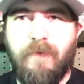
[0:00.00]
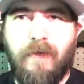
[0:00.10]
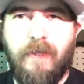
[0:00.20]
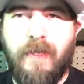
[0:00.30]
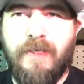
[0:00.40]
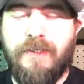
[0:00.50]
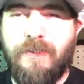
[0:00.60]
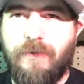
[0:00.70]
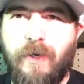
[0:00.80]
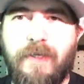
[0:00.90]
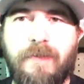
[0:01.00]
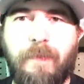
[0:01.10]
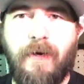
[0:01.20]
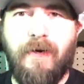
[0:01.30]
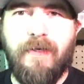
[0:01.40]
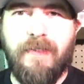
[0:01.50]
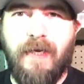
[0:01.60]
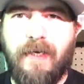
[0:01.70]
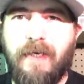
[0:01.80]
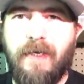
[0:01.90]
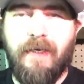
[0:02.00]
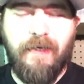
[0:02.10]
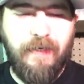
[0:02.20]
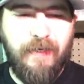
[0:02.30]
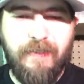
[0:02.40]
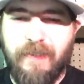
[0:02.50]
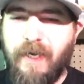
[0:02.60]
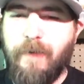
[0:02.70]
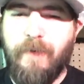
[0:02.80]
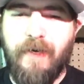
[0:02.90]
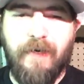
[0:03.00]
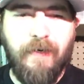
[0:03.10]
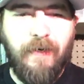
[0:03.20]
And that's as transparent as I can get. And he said, hey, man,